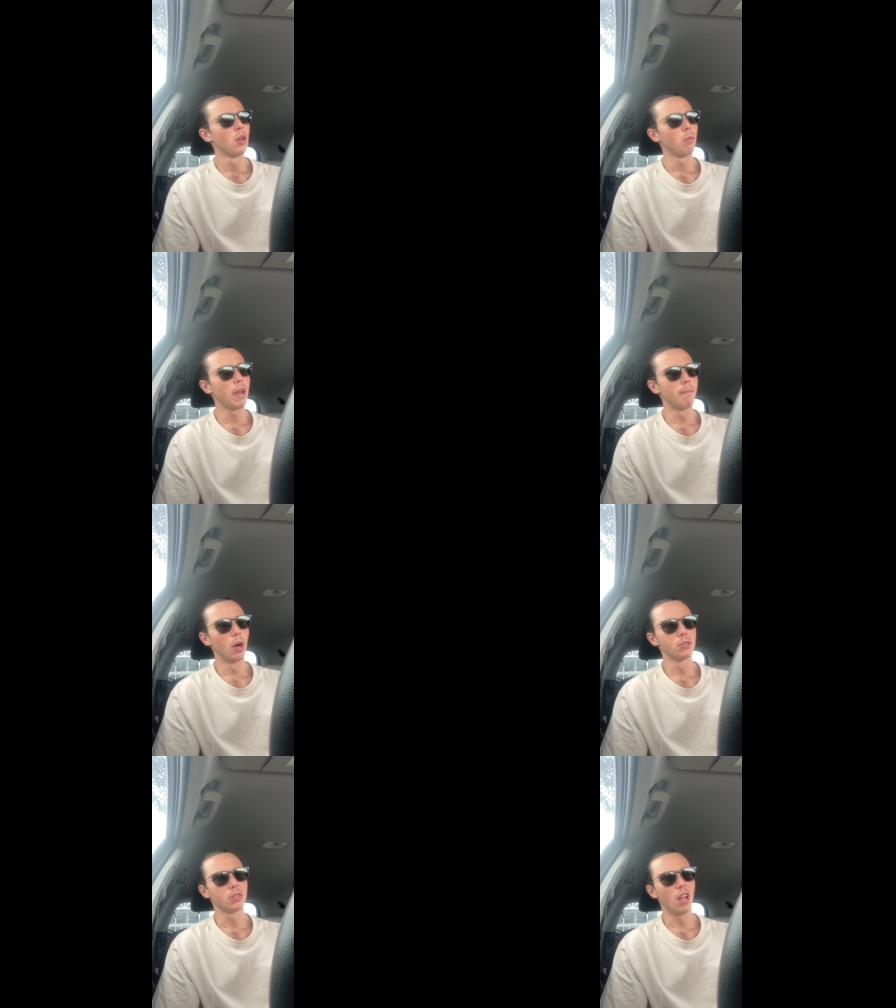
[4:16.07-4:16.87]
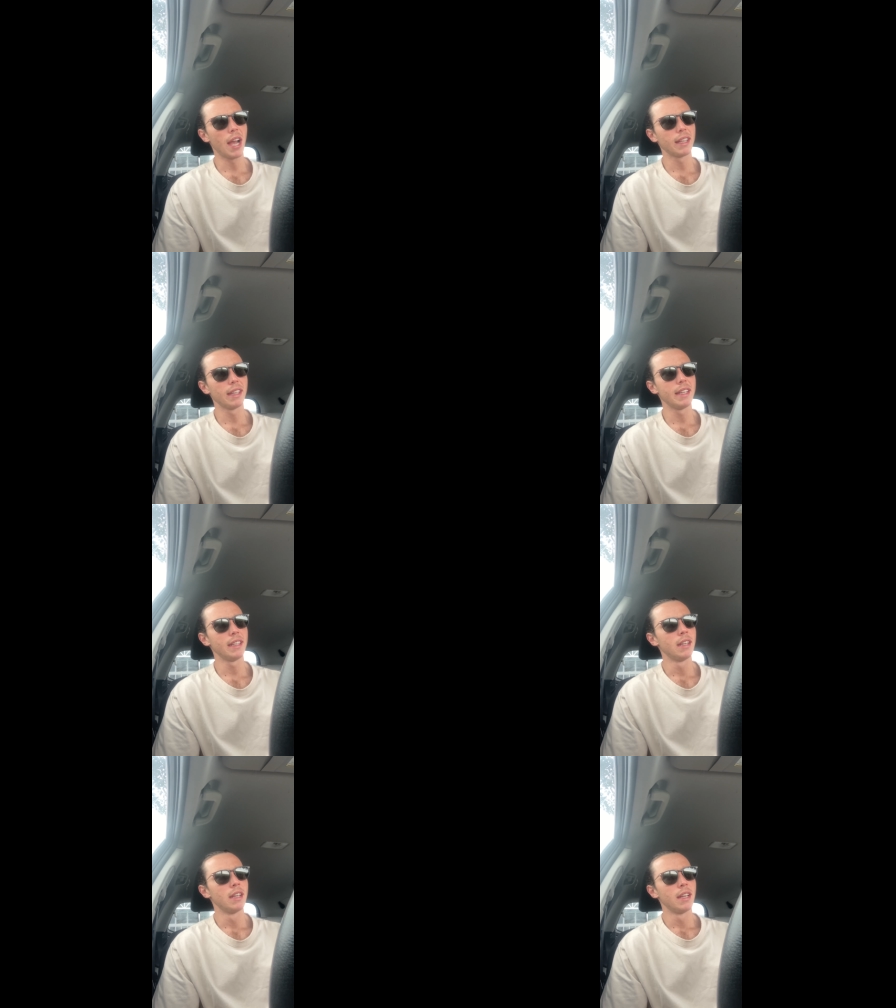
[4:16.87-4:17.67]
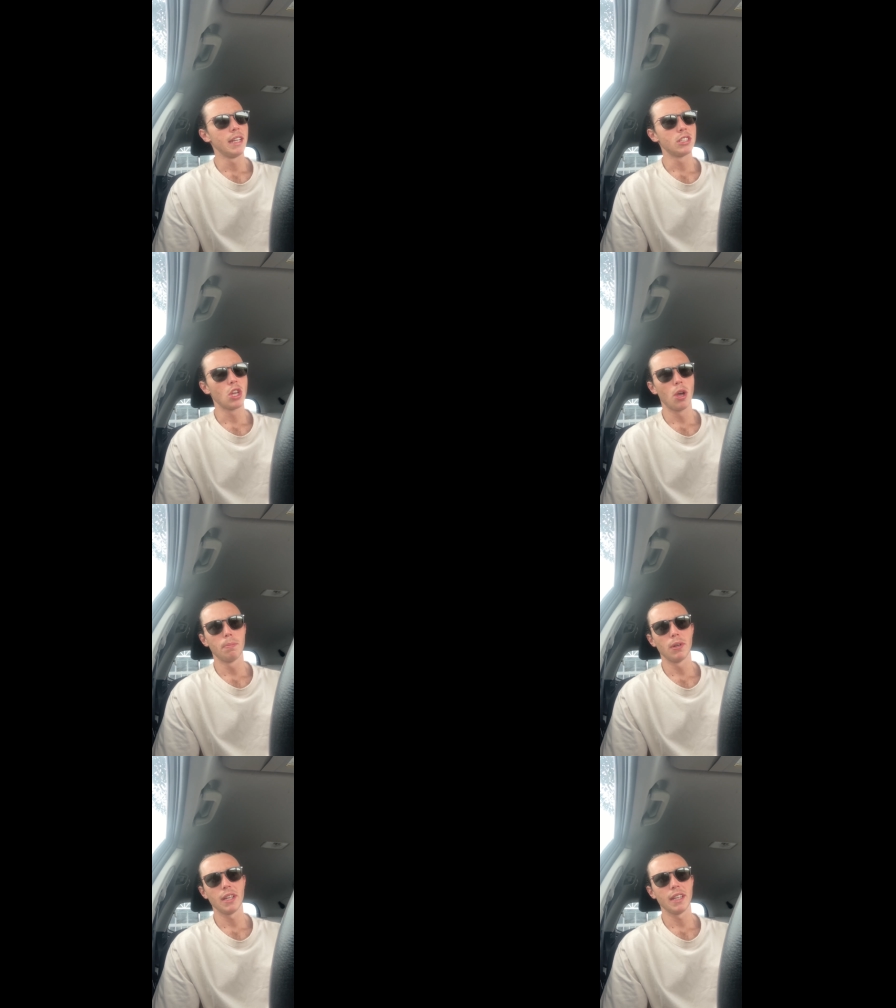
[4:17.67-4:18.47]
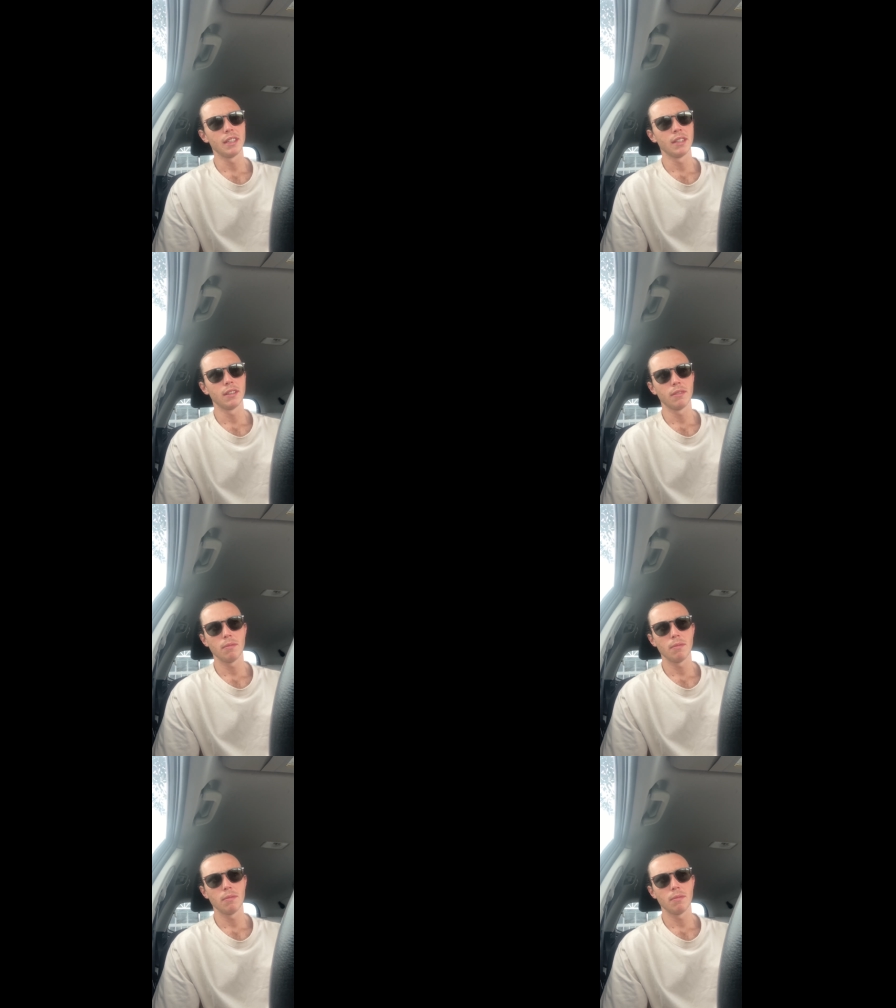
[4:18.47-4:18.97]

we are most likely interpreting